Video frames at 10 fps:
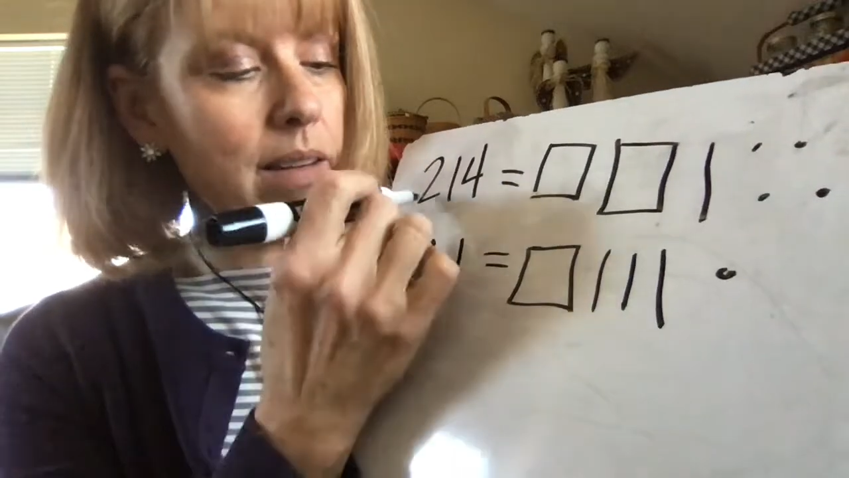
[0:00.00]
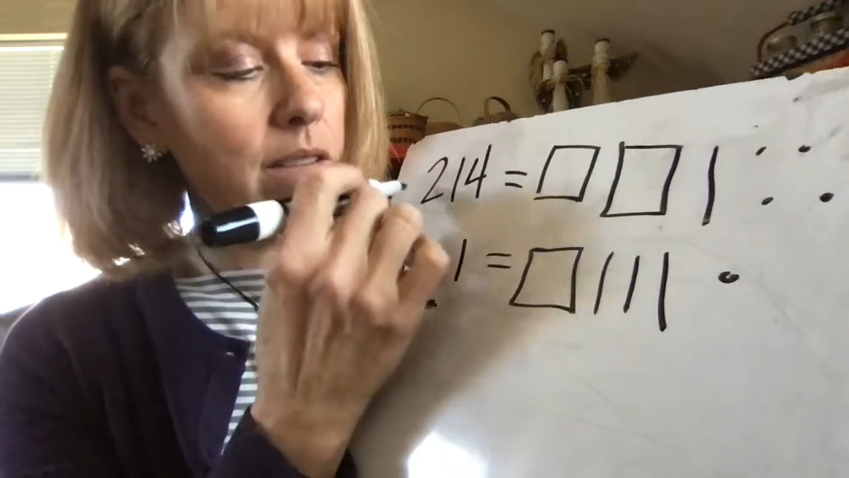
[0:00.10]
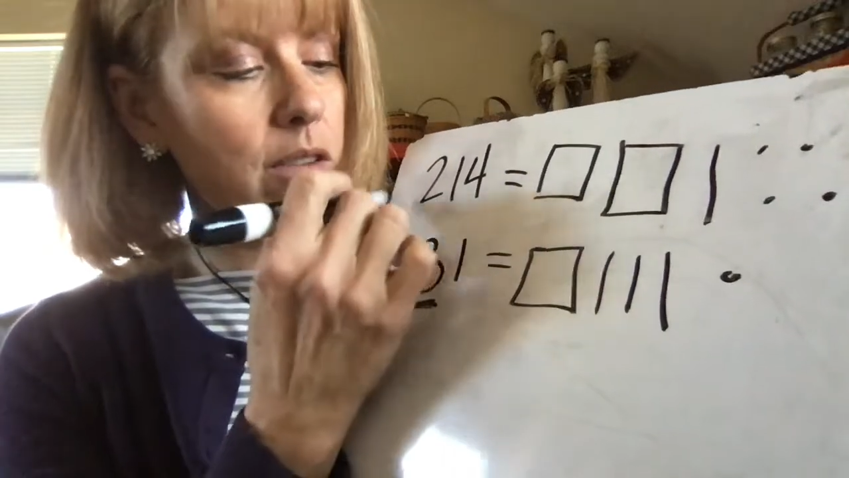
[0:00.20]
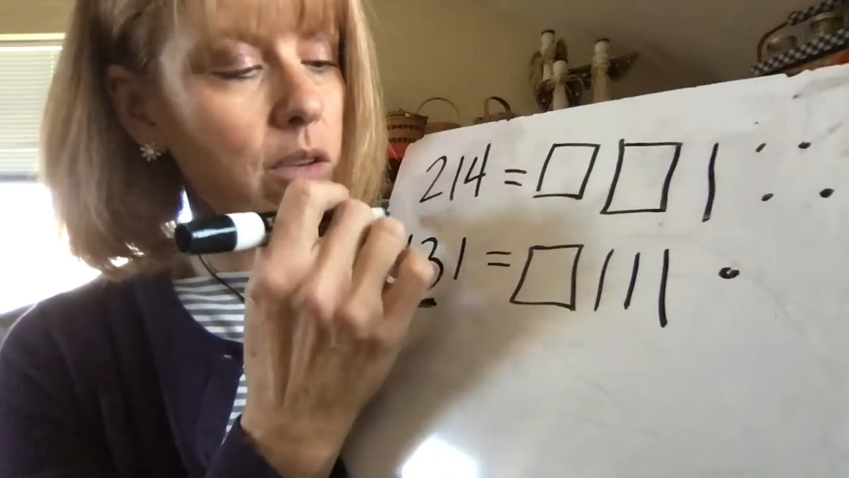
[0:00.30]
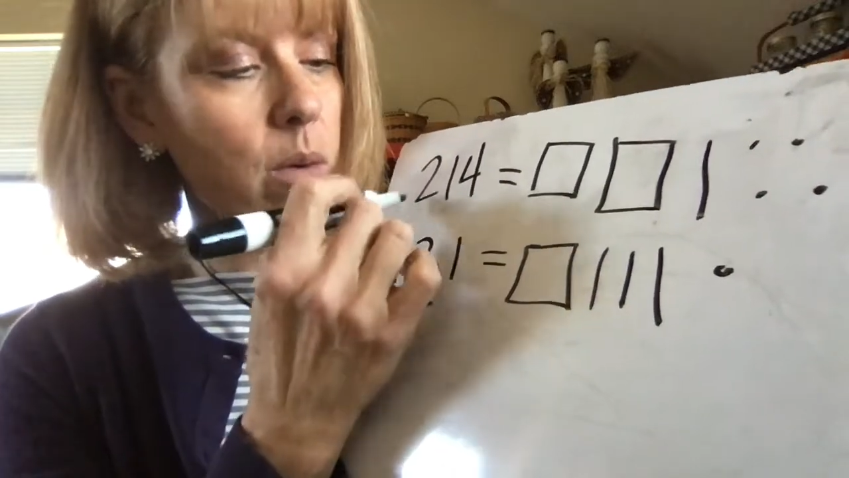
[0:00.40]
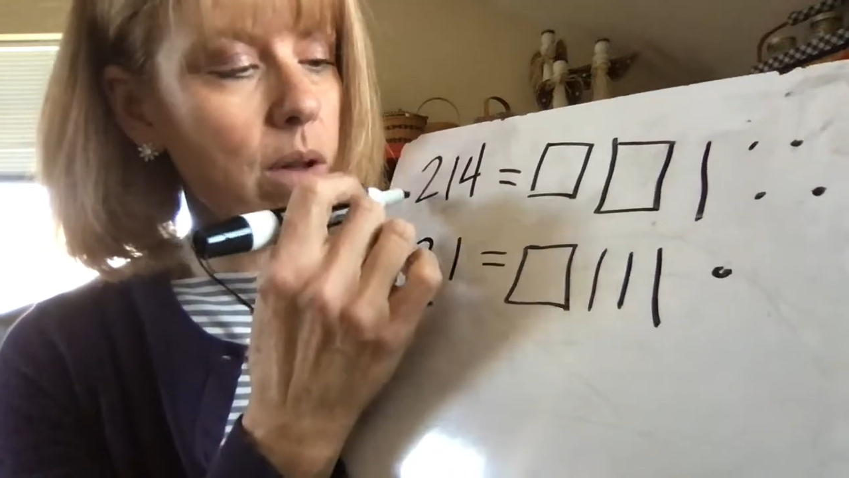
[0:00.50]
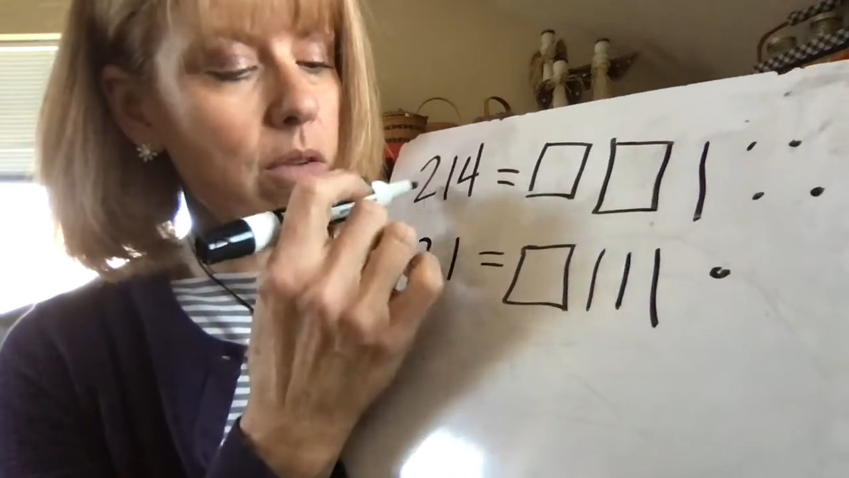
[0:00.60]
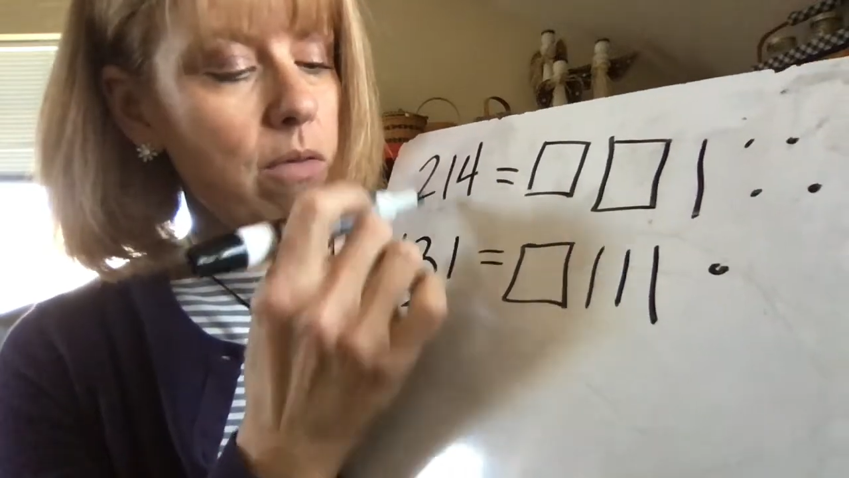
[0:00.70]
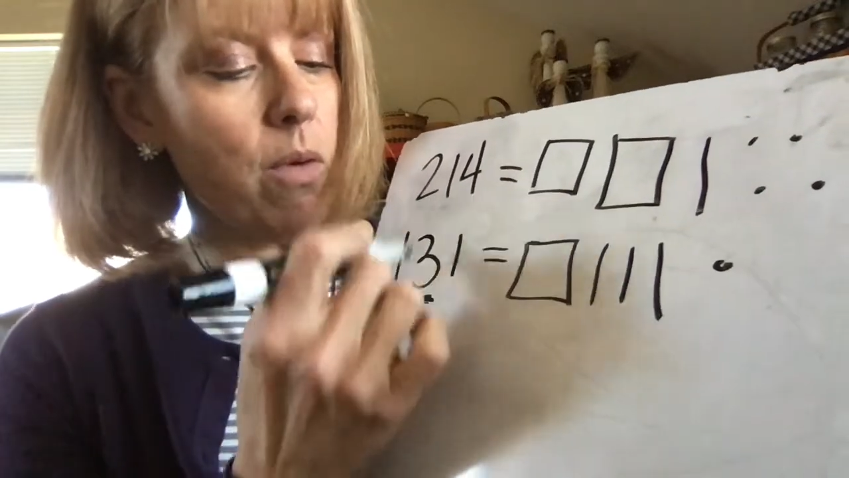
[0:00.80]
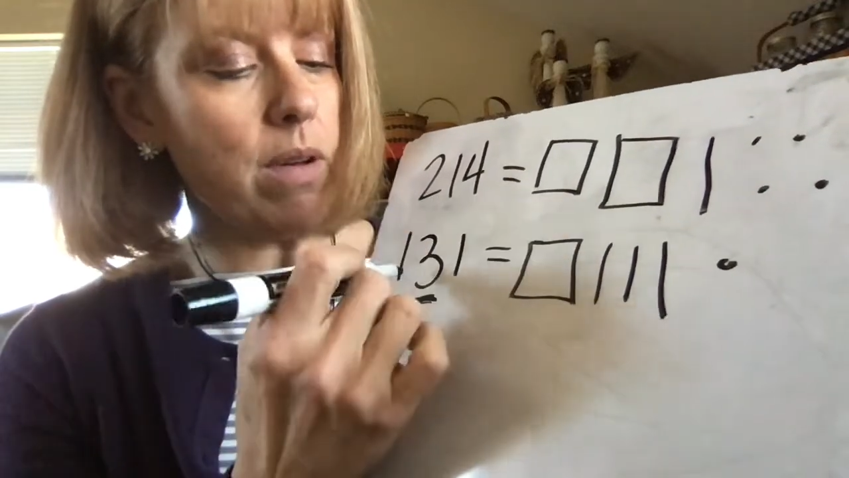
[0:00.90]

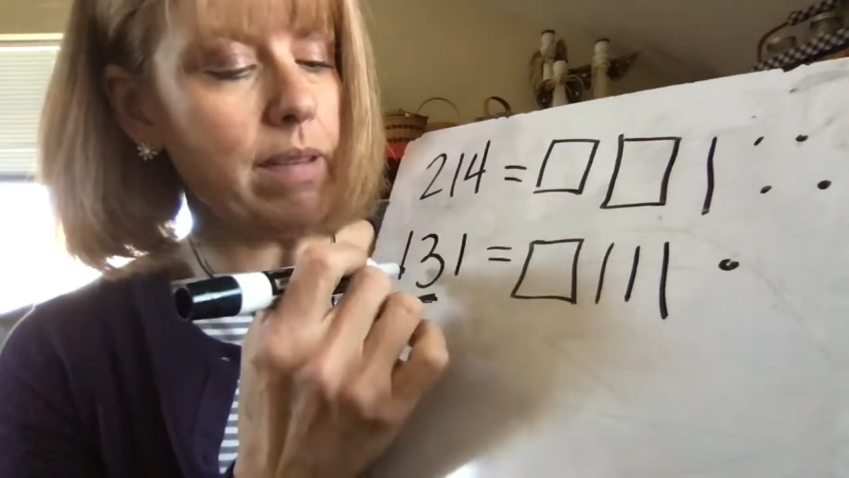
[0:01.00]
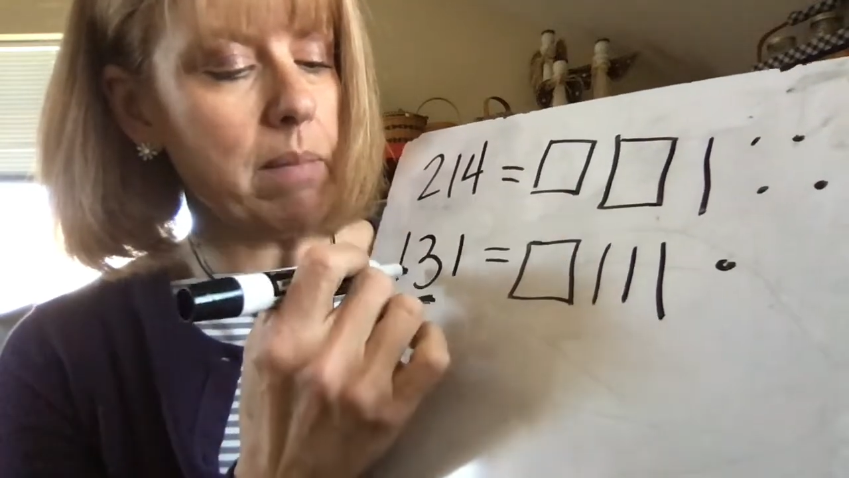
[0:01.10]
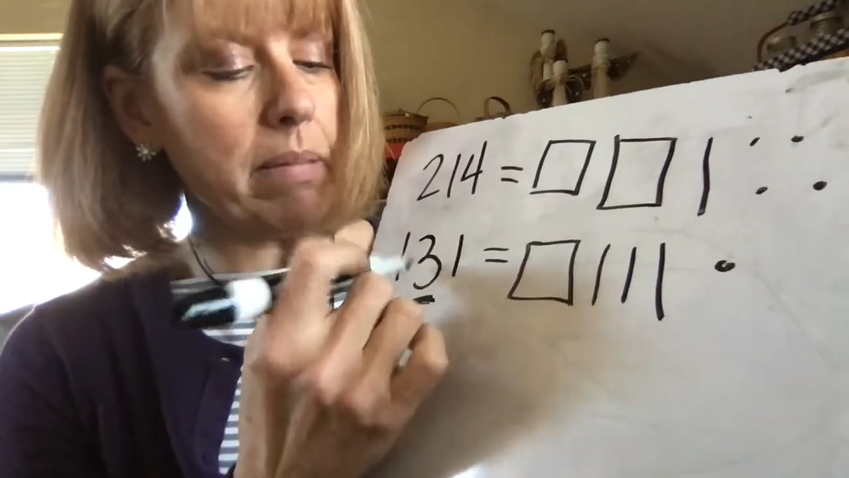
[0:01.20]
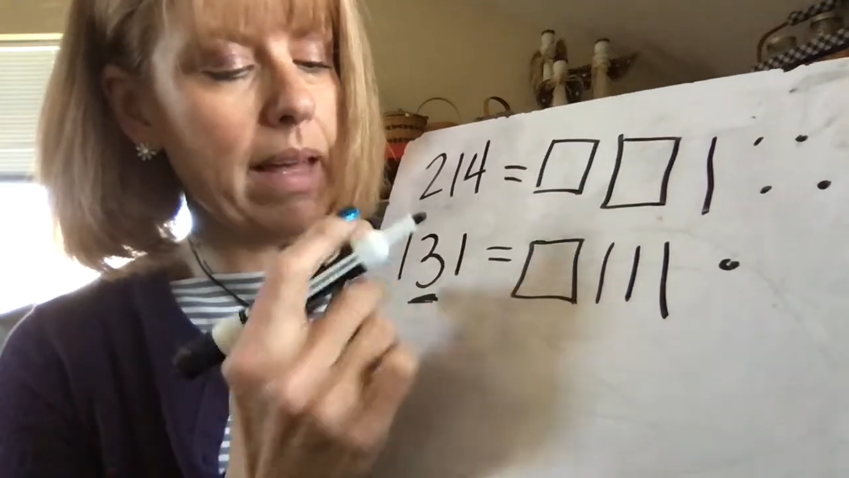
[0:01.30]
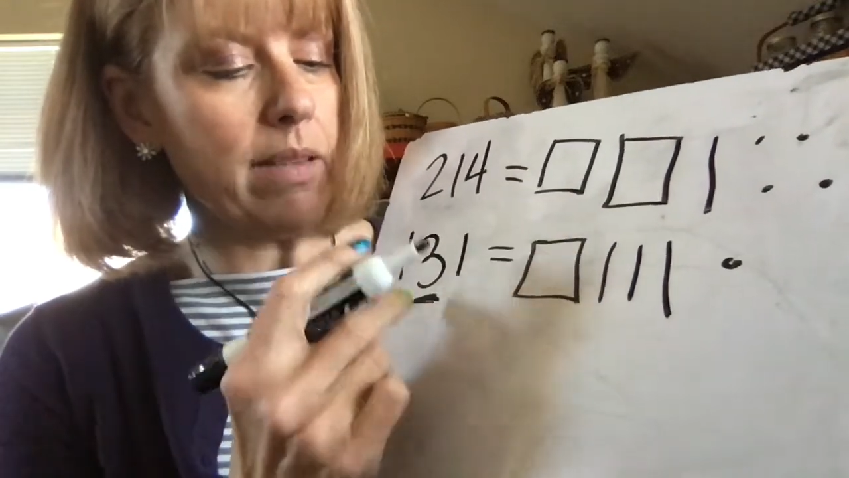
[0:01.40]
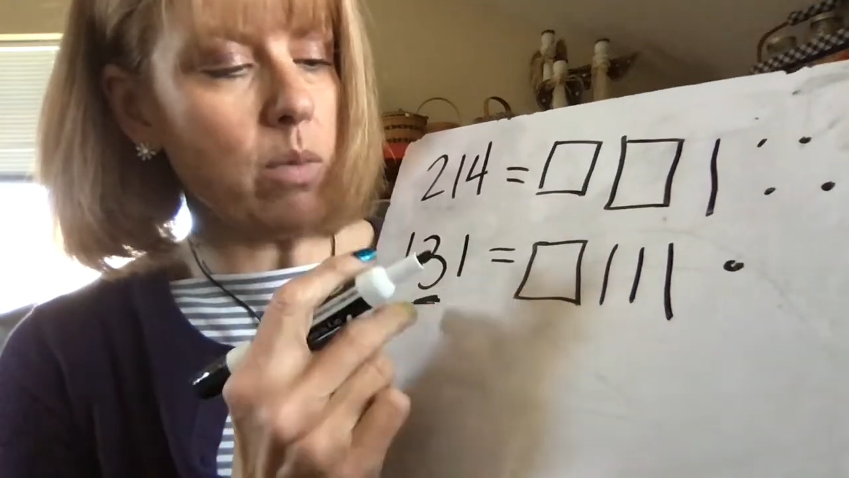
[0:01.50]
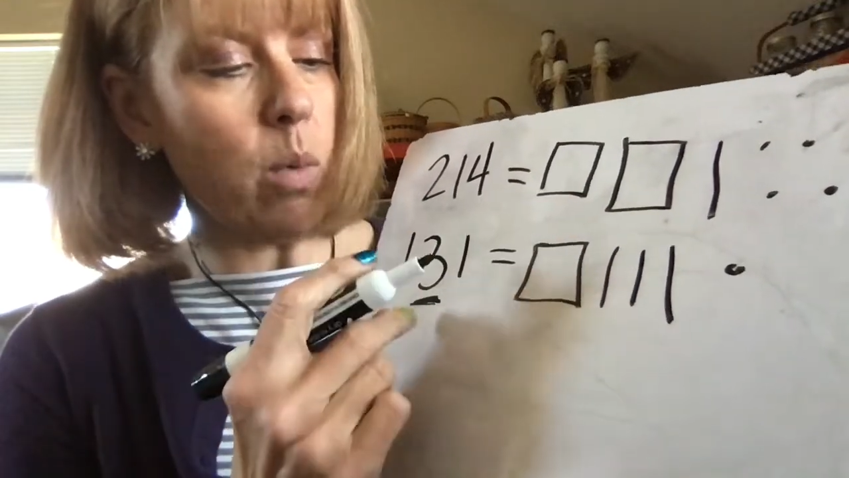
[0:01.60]
214 plus